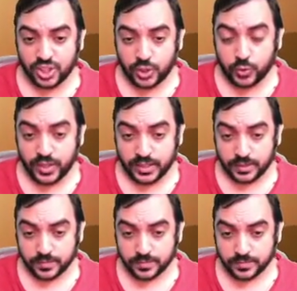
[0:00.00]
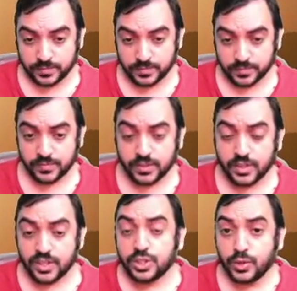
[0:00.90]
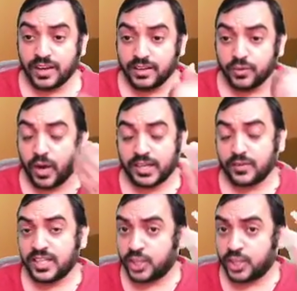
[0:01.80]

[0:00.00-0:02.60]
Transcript: you're doing? You are, whatever the